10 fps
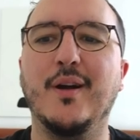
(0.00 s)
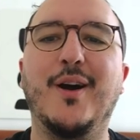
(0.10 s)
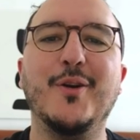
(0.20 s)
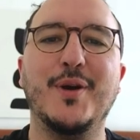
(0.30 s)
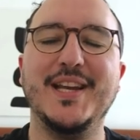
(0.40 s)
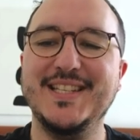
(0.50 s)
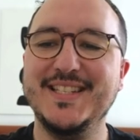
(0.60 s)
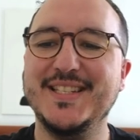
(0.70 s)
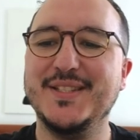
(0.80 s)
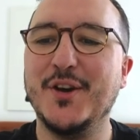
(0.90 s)
All right,
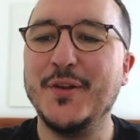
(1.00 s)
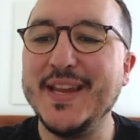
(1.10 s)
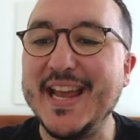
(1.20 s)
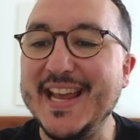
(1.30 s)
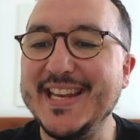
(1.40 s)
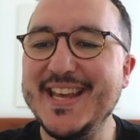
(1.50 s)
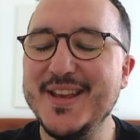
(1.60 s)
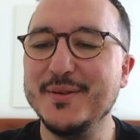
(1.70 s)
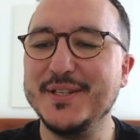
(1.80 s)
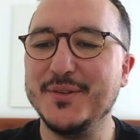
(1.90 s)
this is done and
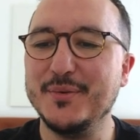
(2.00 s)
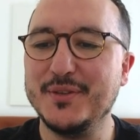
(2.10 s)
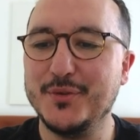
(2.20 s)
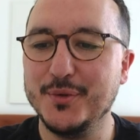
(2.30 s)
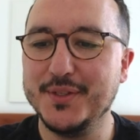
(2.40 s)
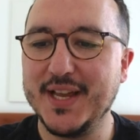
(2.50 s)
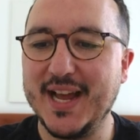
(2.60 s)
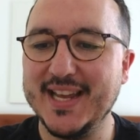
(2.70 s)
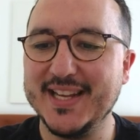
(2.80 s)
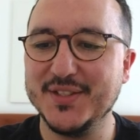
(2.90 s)
here is the result.
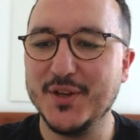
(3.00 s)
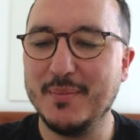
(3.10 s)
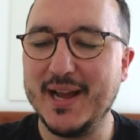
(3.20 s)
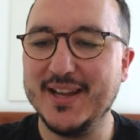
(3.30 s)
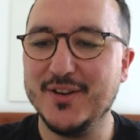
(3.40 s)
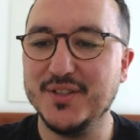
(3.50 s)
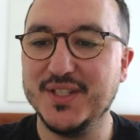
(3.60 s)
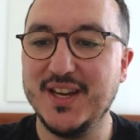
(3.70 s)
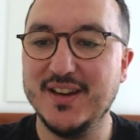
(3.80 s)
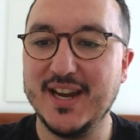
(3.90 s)
I got some
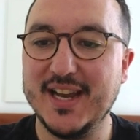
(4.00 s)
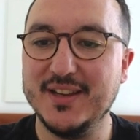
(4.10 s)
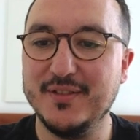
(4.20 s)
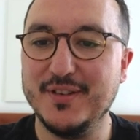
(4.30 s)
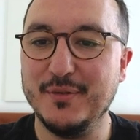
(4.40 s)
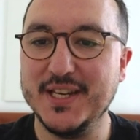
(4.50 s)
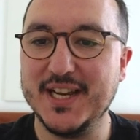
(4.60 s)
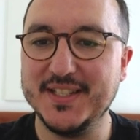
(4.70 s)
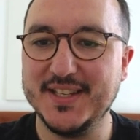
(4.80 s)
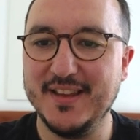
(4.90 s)
icons here and a very
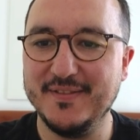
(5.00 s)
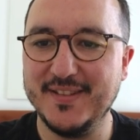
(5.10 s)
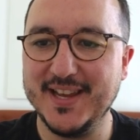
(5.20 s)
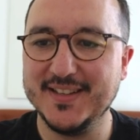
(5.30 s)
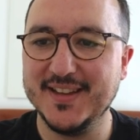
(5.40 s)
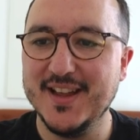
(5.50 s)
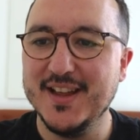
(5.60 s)
nice effect.